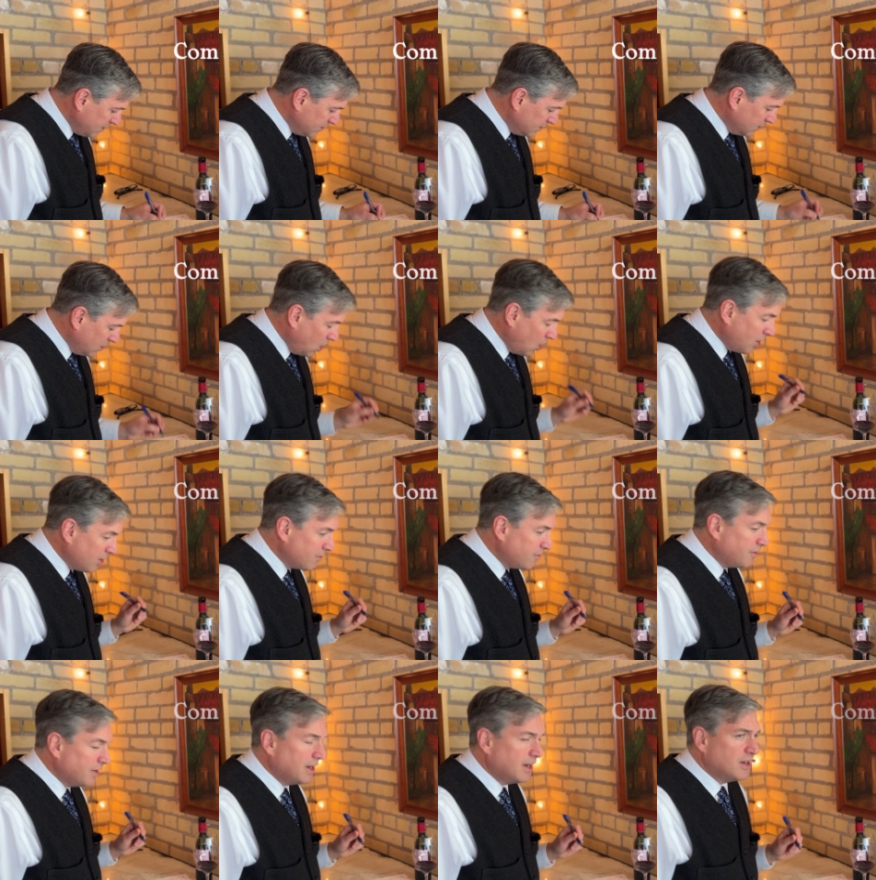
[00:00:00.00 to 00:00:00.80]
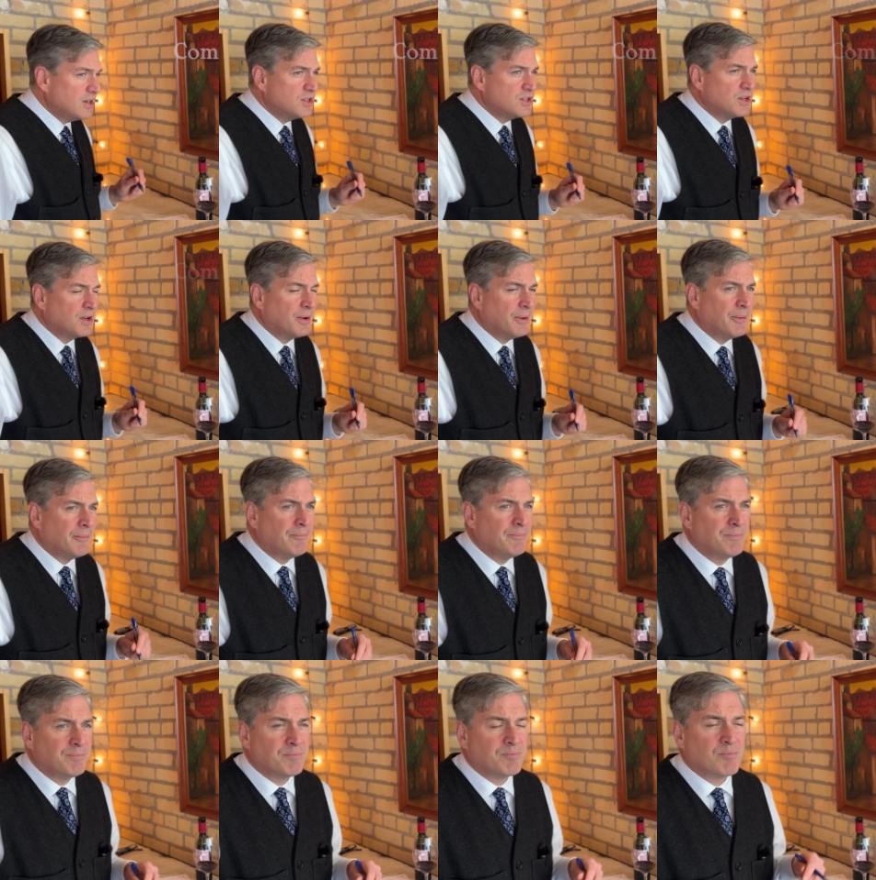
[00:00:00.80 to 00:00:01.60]
long finish.
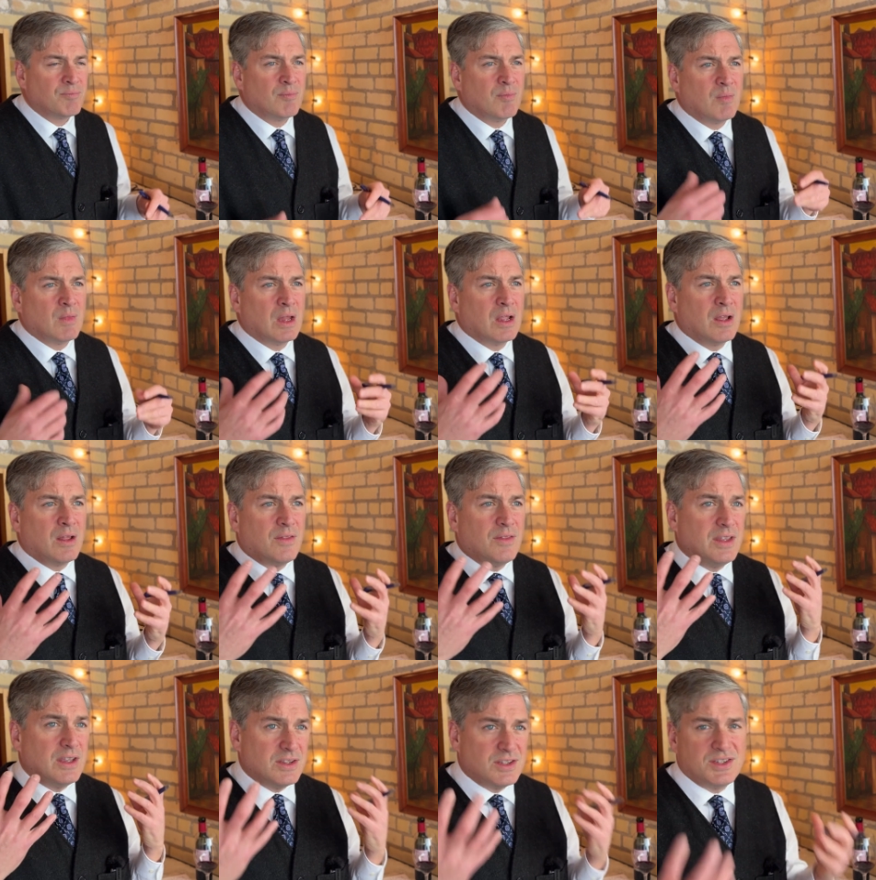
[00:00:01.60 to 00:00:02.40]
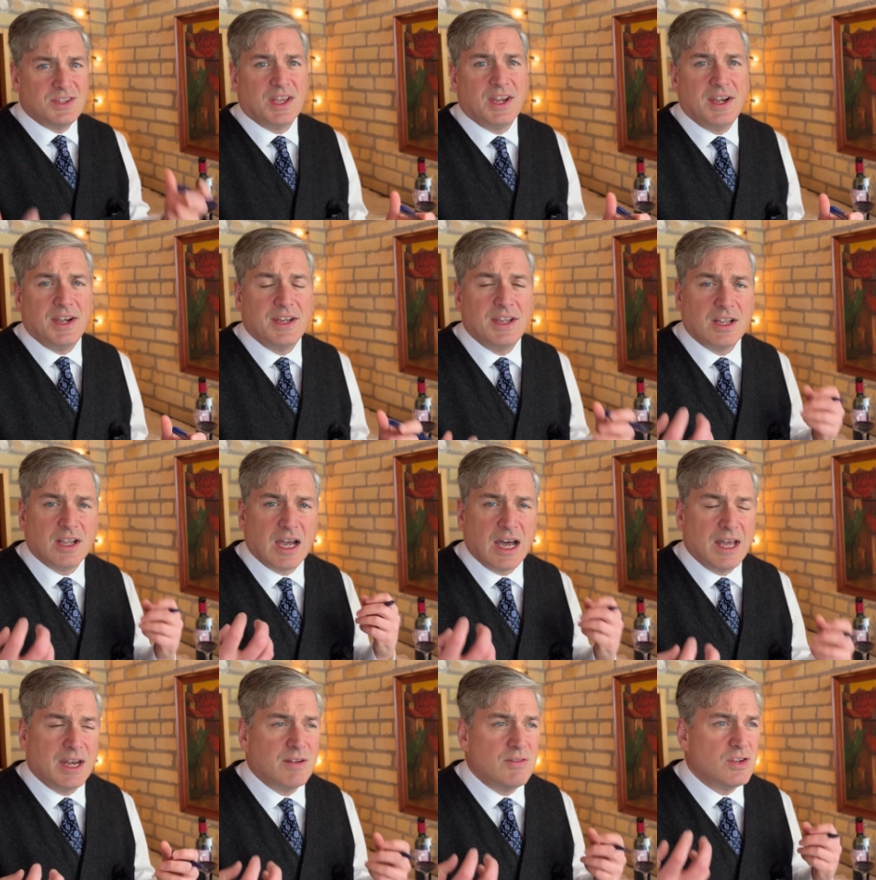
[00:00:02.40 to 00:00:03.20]
The acidity
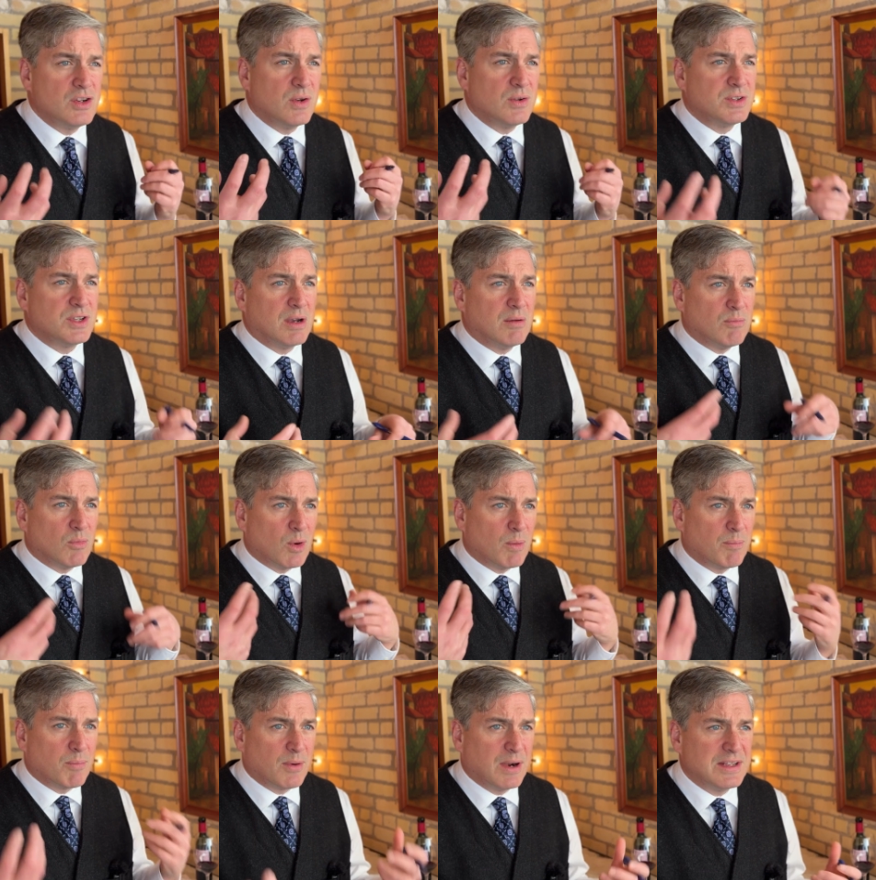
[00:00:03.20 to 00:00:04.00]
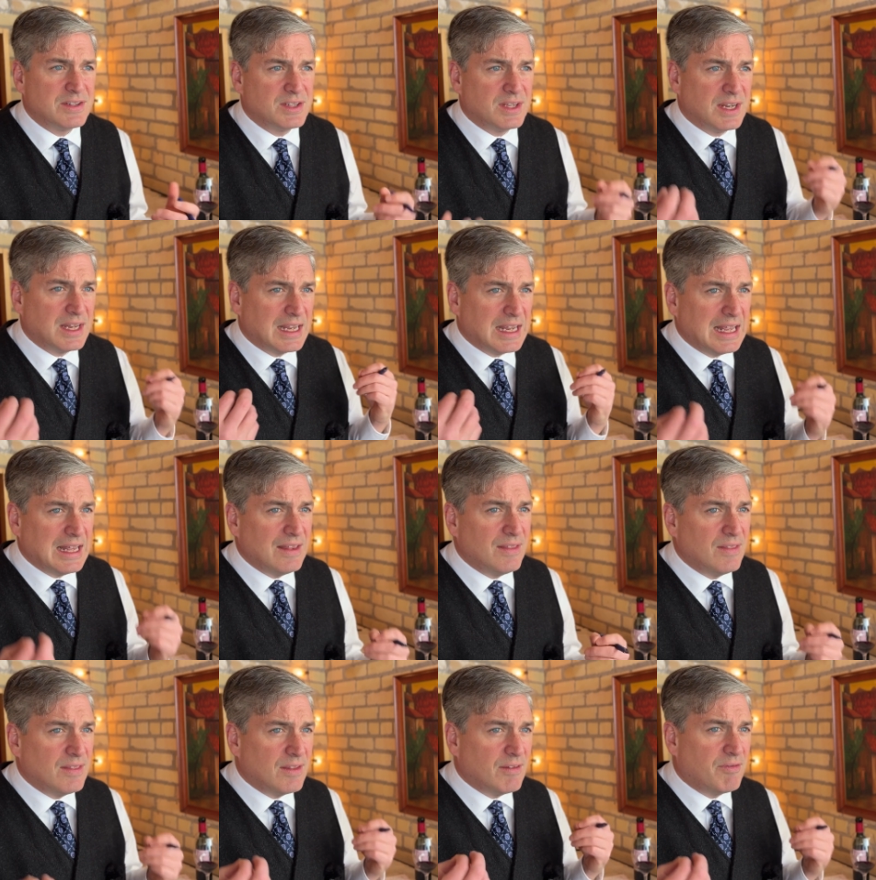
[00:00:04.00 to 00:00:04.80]
kind of shows up more present
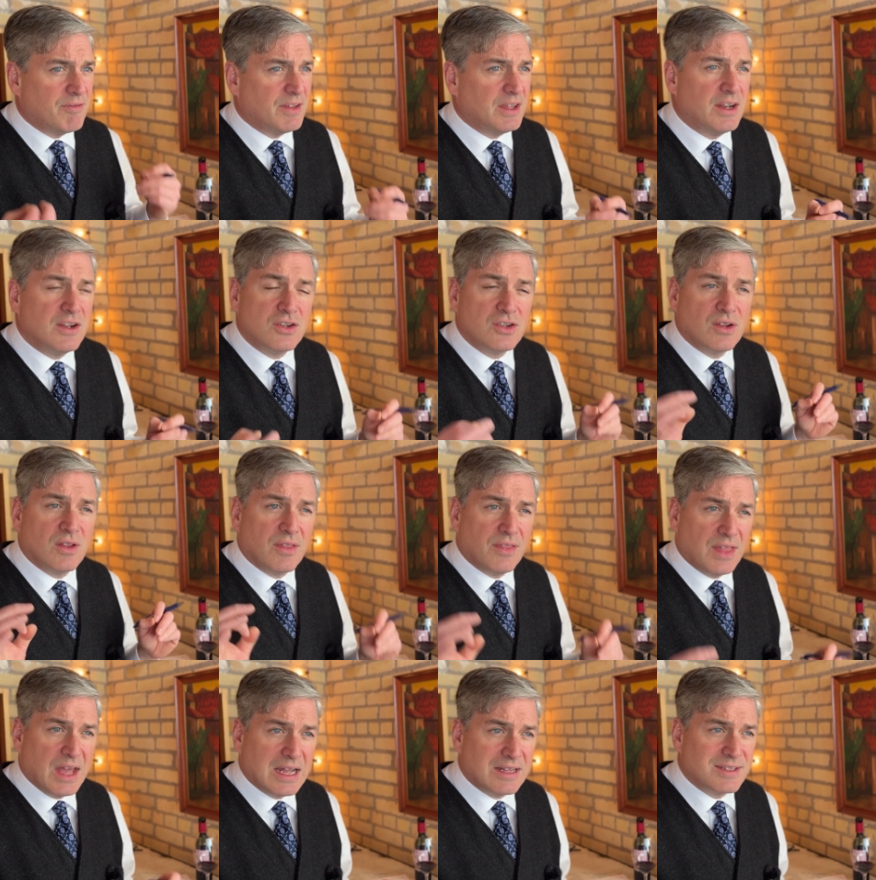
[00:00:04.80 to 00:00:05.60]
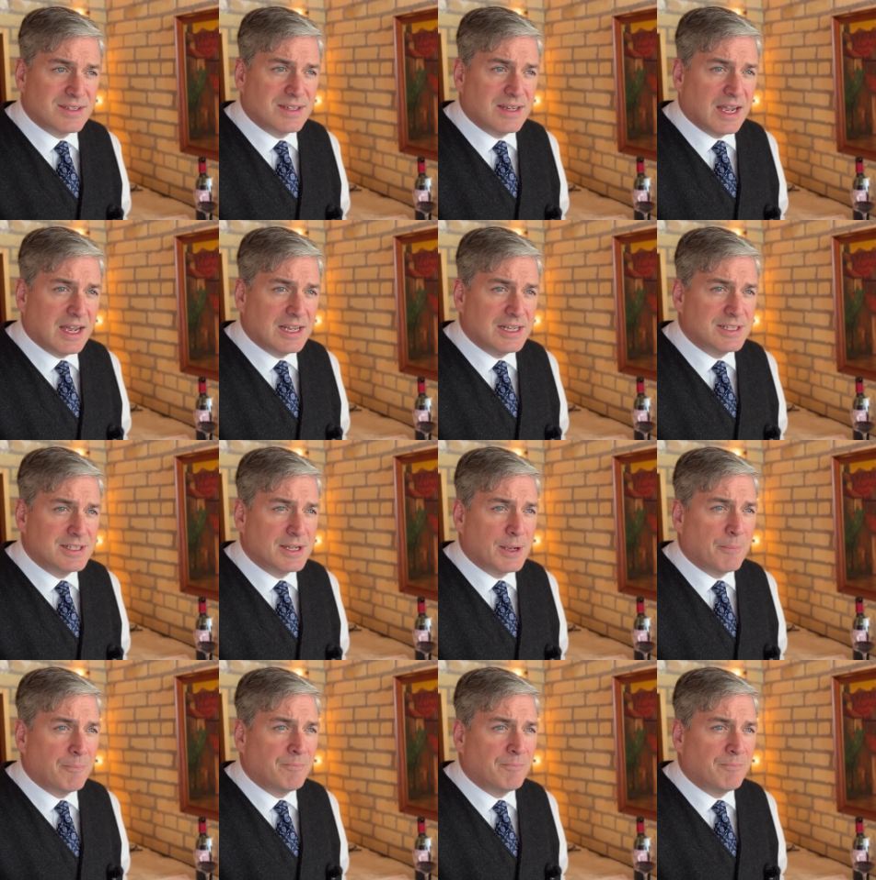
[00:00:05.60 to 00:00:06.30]
in the finish. That's nice.